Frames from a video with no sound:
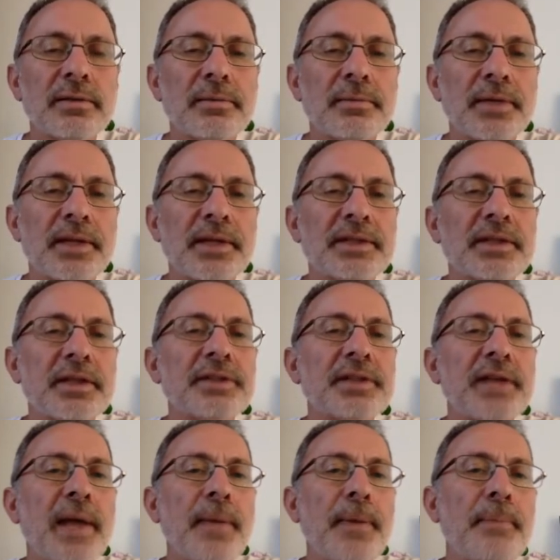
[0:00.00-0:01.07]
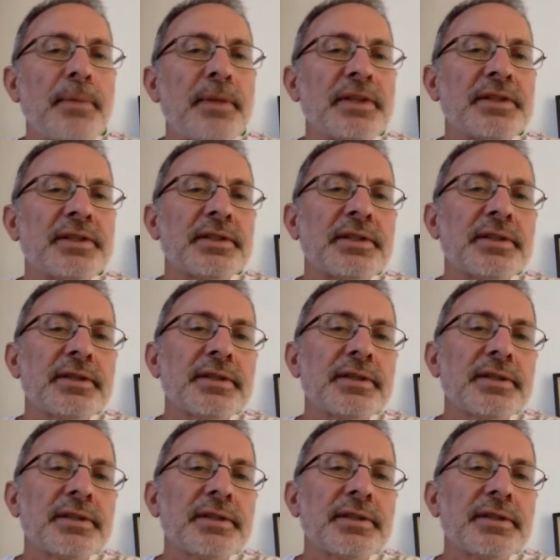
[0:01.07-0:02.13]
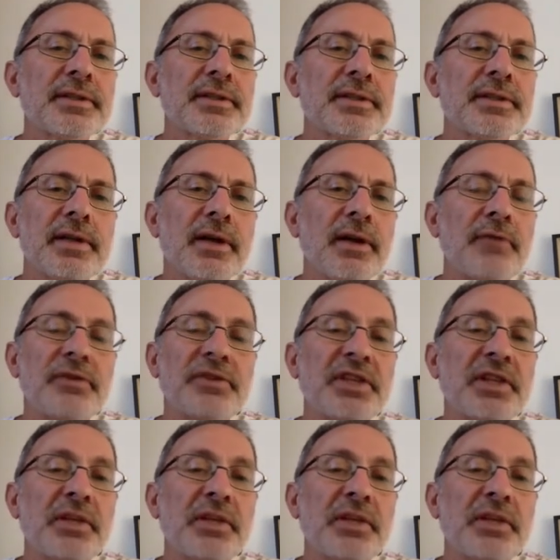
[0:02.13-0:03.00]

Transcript: But it's those other bits. Obviously